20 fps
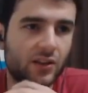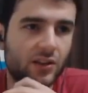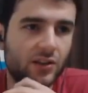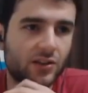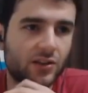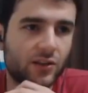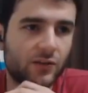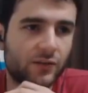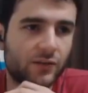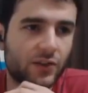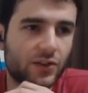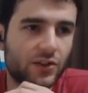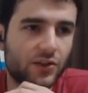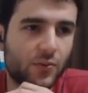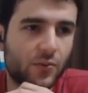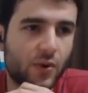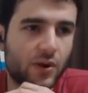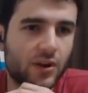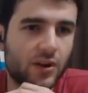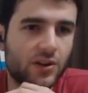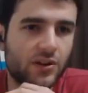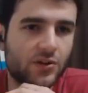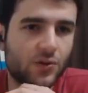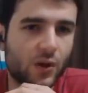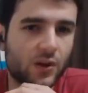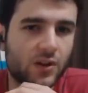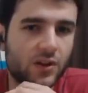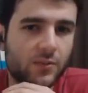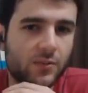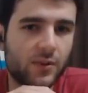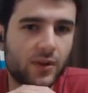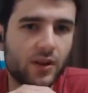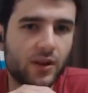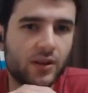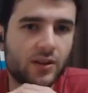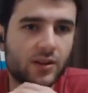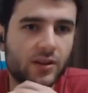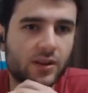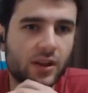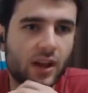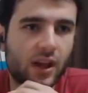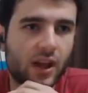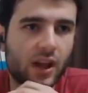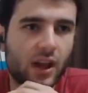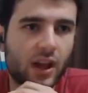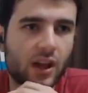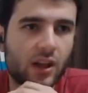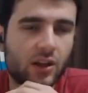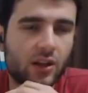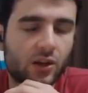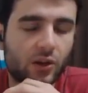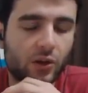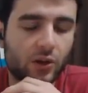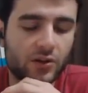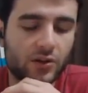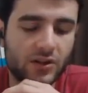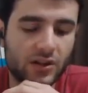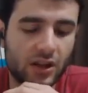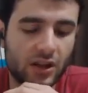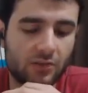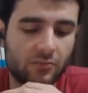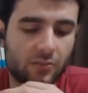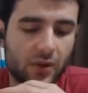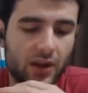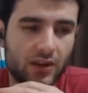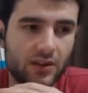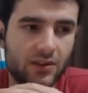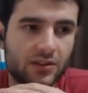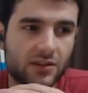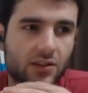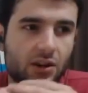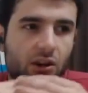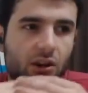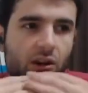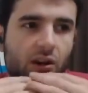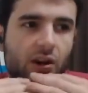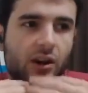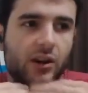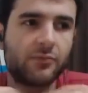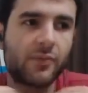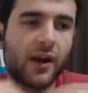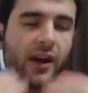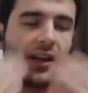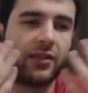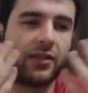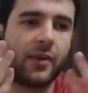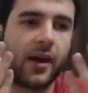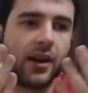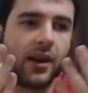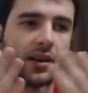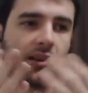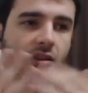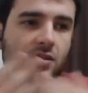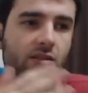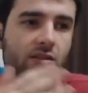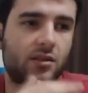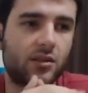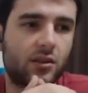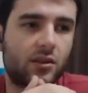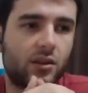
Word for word: The first one is trying to build a currency based on mathematics.